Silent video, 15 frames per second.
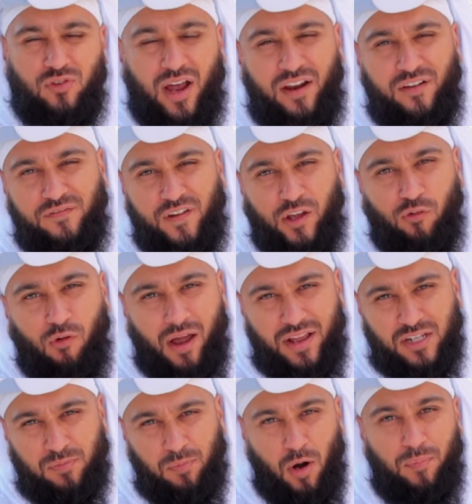trying to figure out
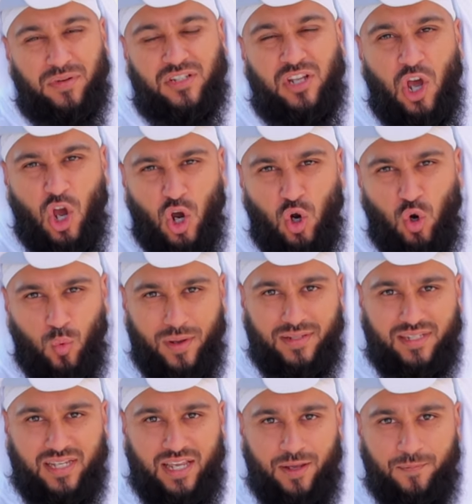his purpose. Who
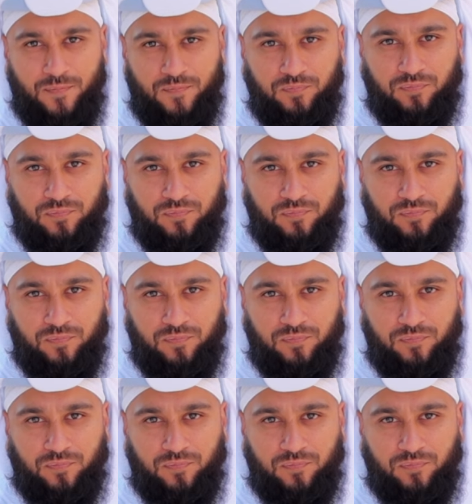is he?